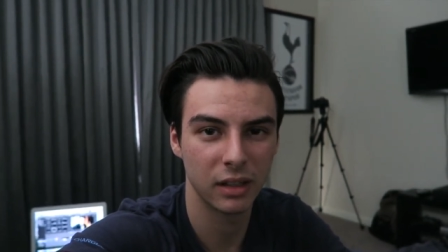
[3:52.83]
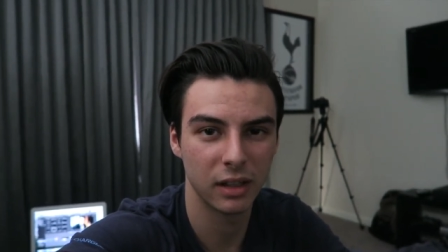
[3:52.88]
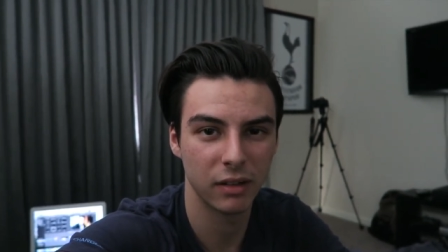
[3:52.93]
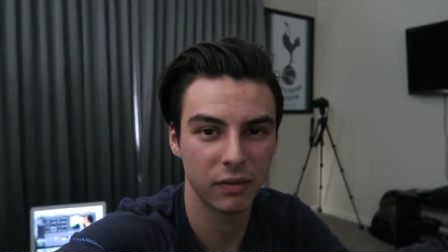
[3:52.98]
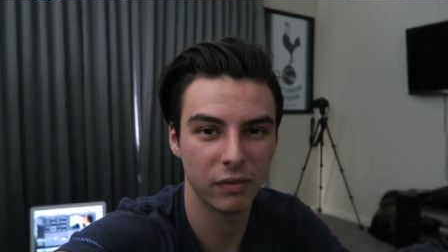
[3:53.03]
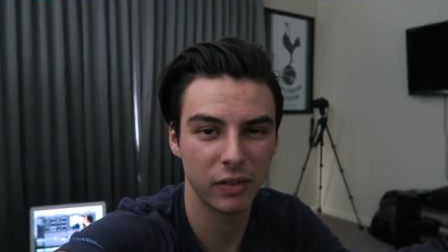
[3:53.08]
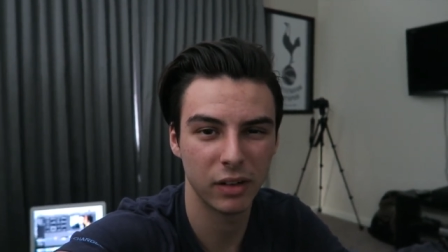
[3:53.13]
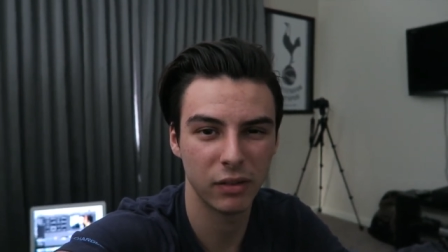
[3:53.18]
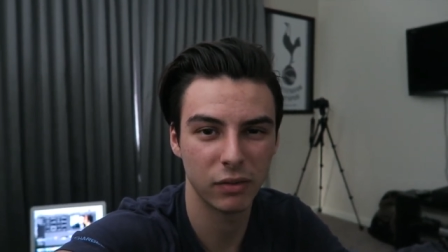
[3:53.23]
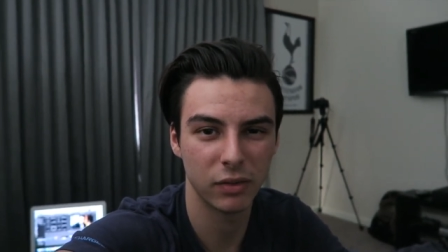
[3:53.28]

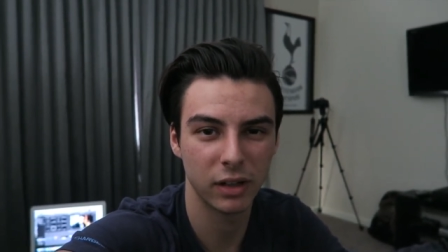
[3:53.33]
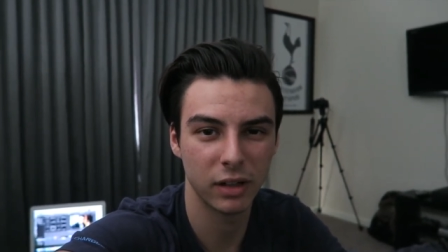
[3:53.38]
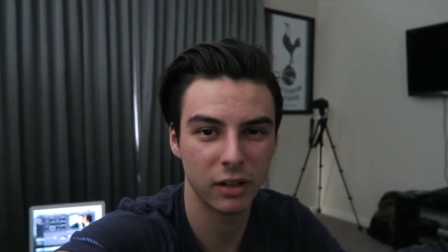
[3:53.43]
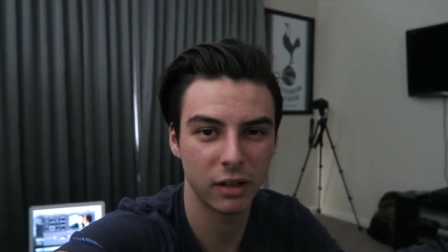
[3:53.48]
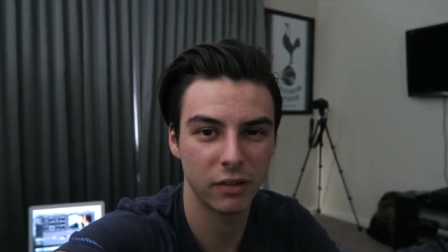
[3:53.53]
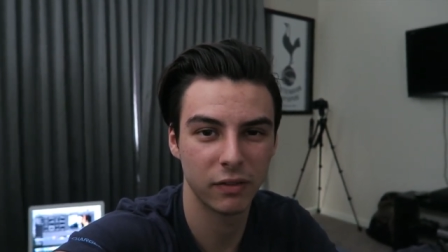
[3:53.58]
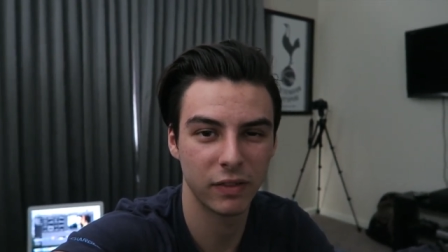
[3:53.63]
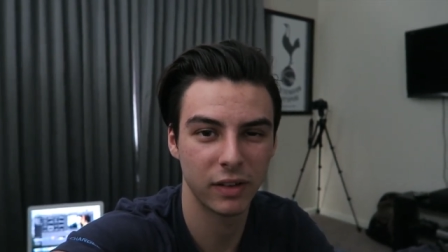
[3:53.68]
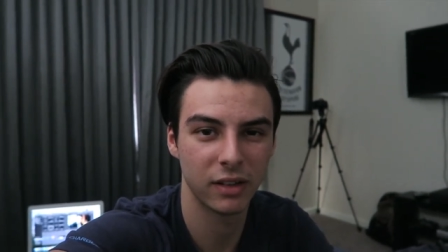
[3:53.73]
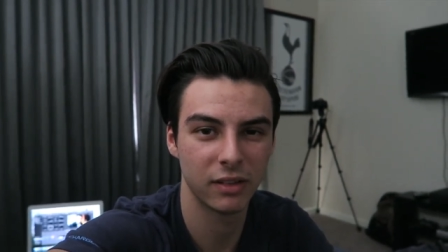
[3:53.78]
Yeah,
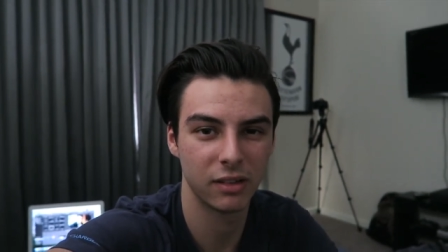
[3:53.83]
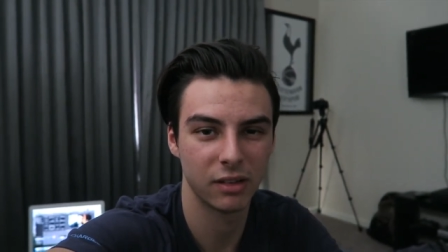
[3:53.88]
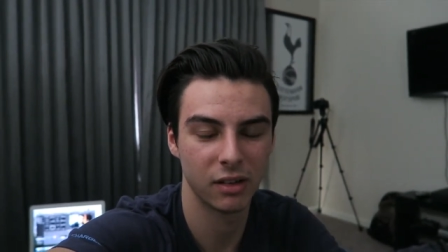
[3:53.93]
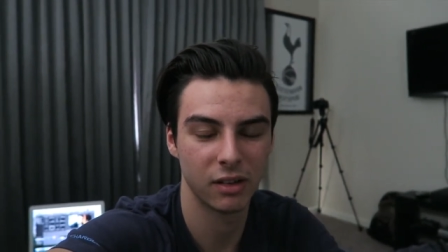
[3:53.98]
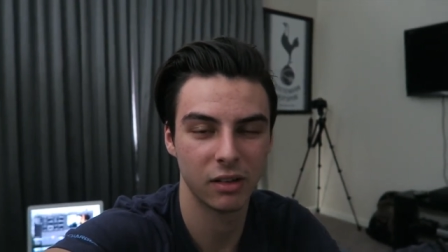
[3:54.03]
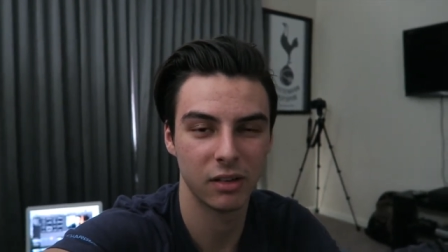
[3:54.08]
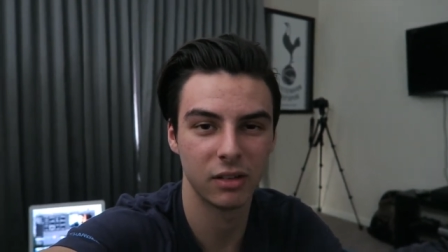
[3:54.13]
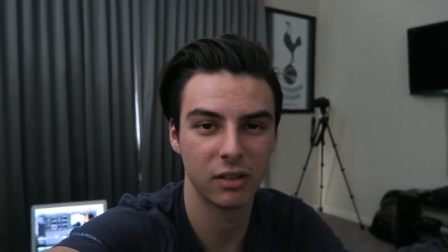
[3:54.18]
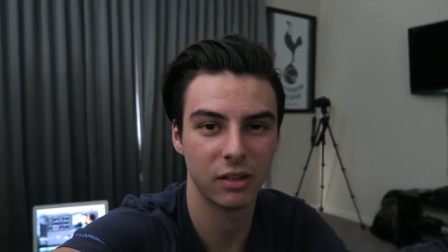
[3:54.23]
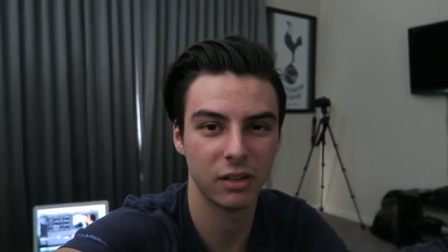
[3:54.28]
Federico
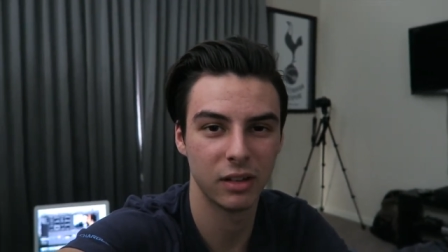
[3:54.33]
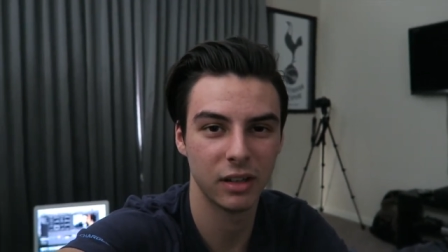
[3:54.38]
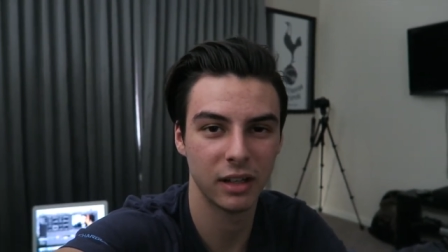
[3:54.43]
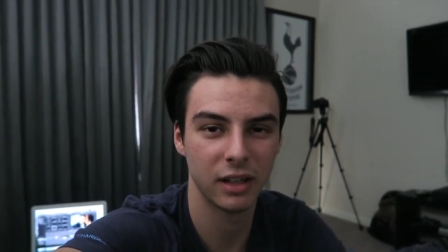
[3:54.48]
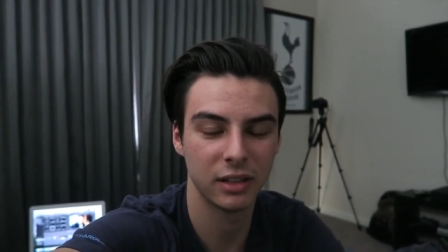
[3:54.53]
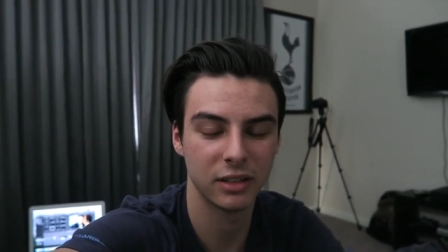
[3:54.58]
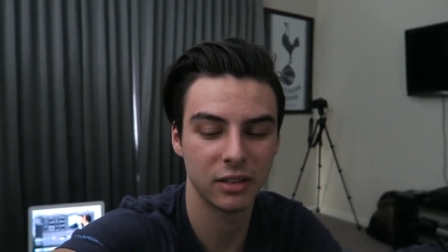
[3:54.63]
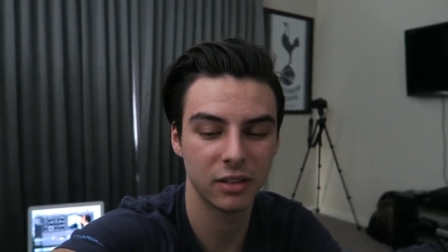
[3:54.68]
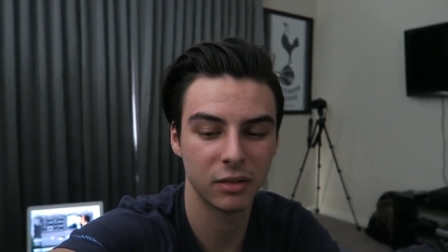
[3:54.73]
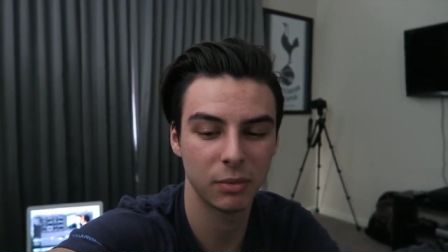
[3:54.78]
Fazio. So
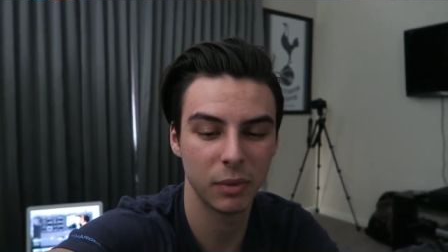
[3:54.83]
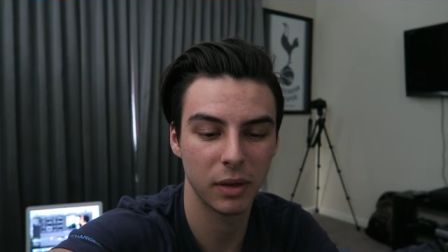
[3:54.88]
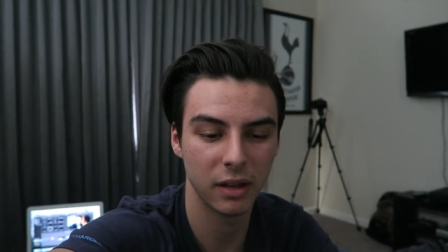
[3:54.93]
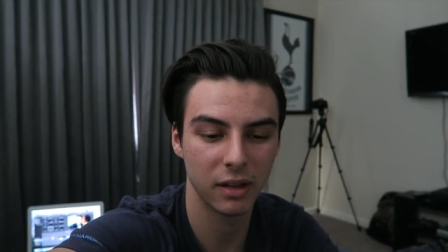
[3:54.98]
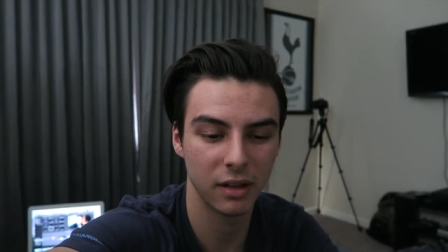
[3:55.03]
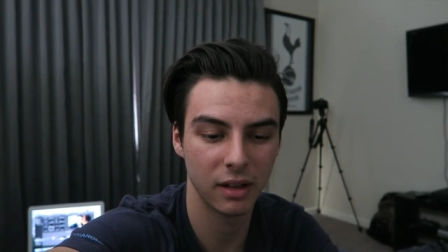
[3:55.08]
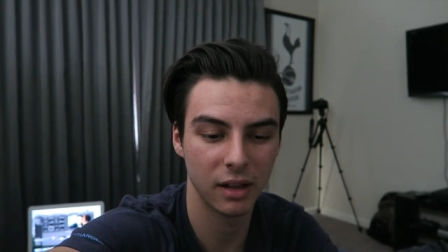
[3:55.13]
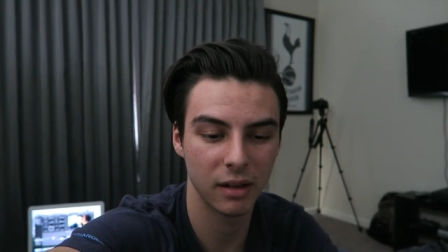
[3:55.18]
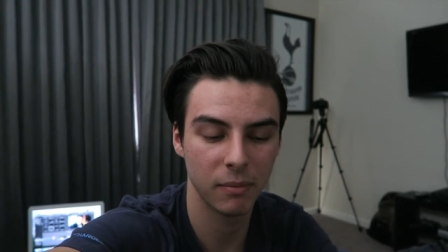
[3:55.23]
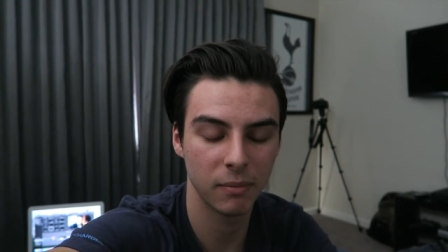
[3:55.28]
yeah, I just
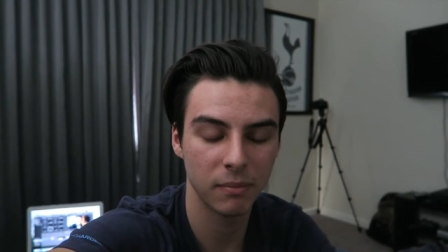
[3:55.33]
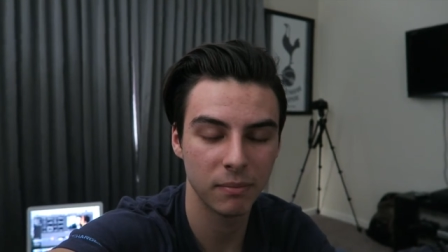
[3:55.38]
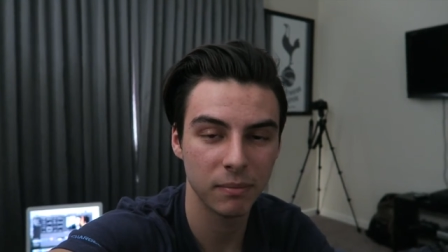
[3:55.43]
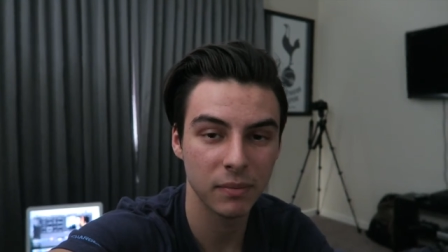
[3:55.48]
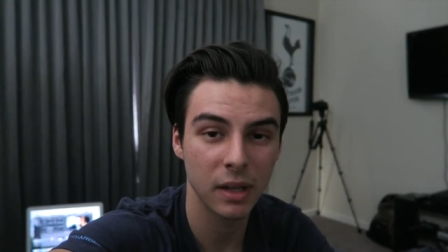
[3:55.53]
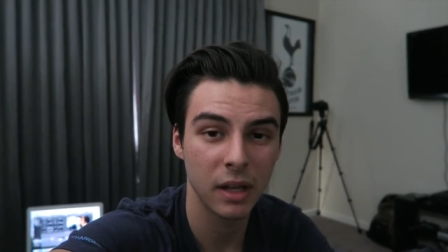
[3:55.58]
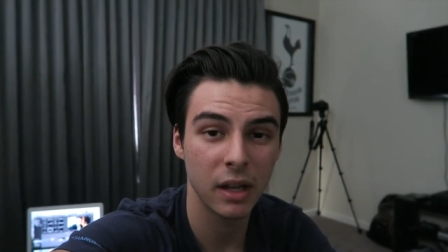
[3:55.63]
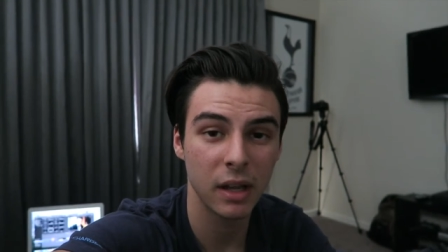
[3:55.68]
met them.